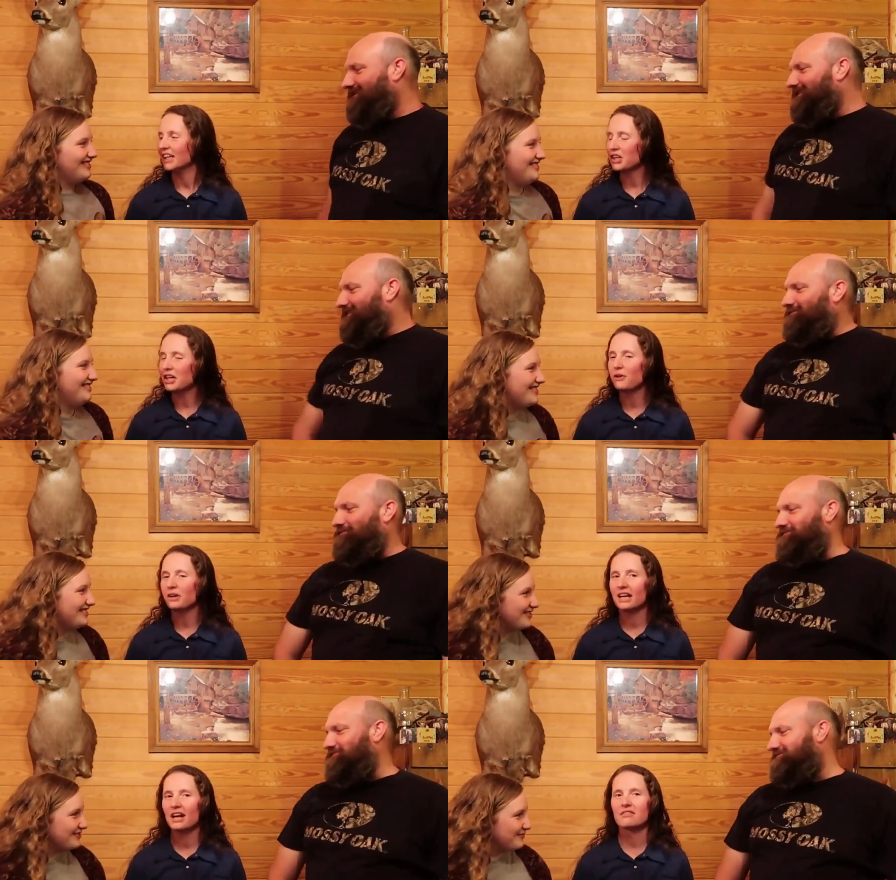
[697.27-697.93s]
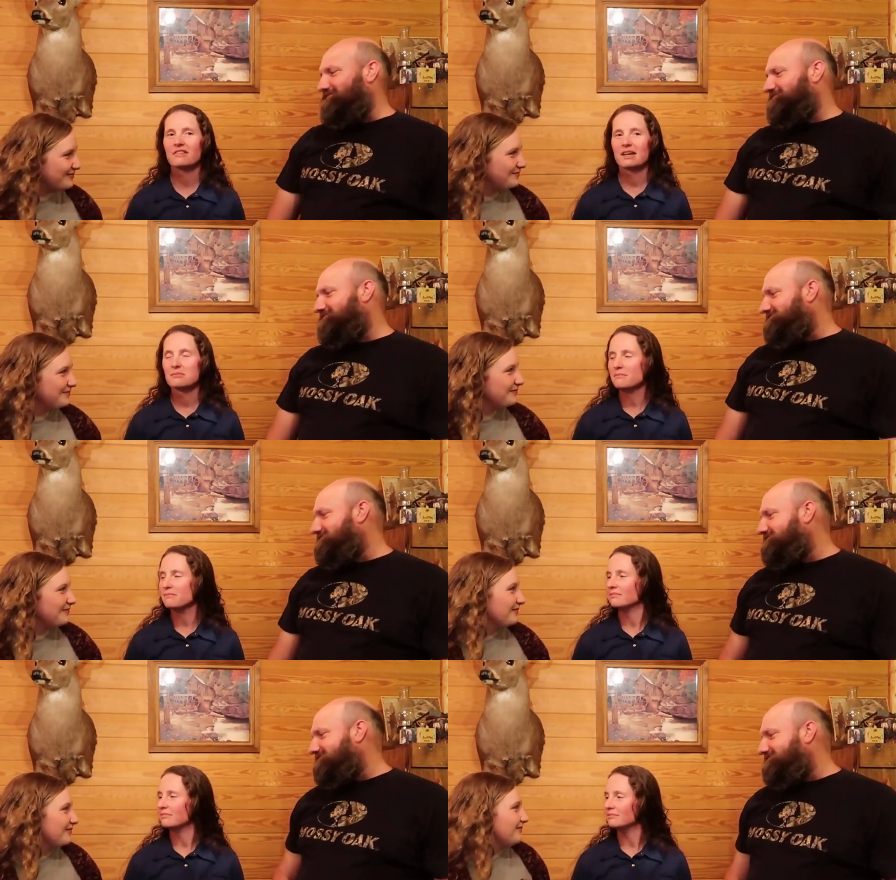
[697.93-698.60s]
Speaker 1: You go get on that
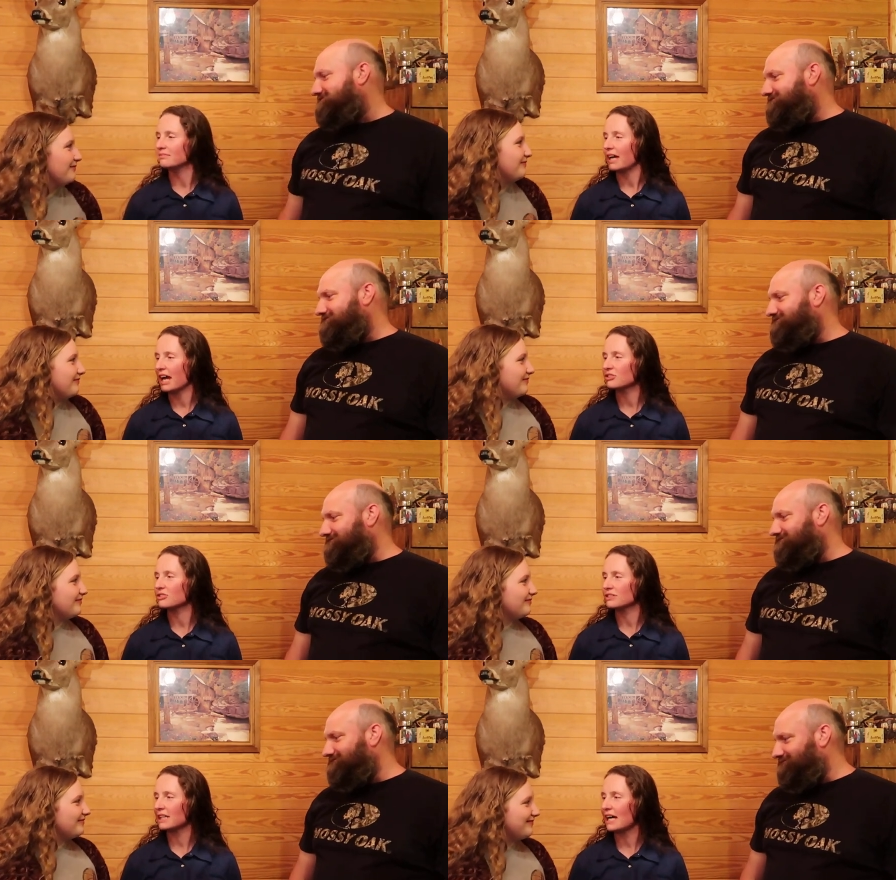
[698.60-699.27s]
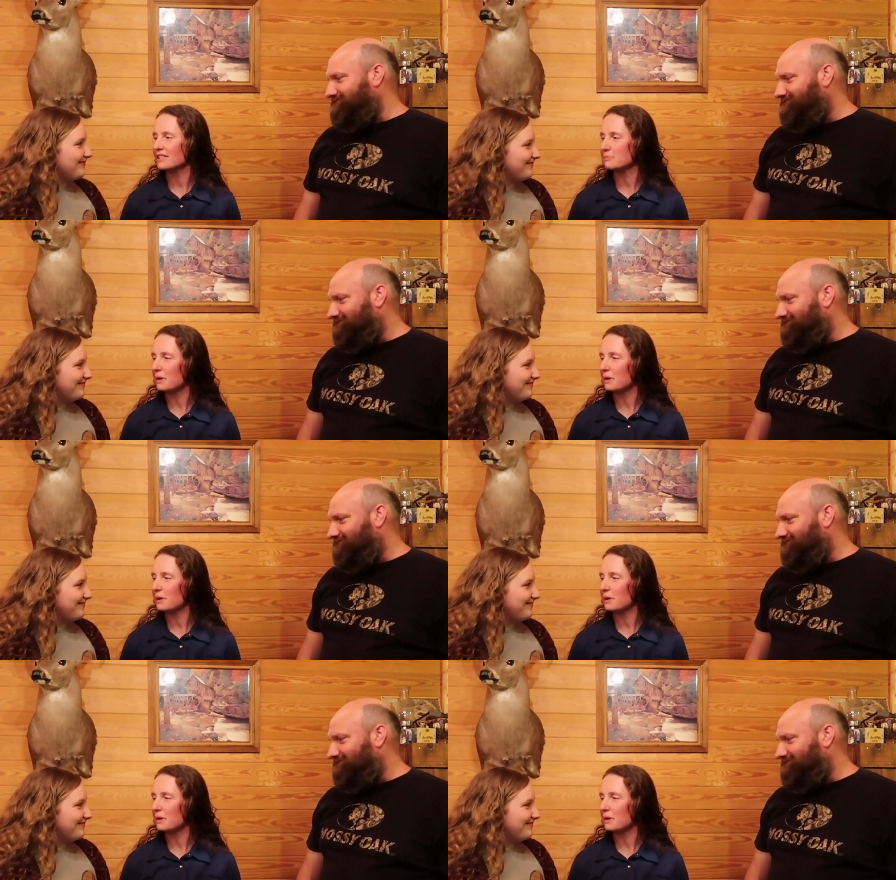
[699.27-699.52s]
exercise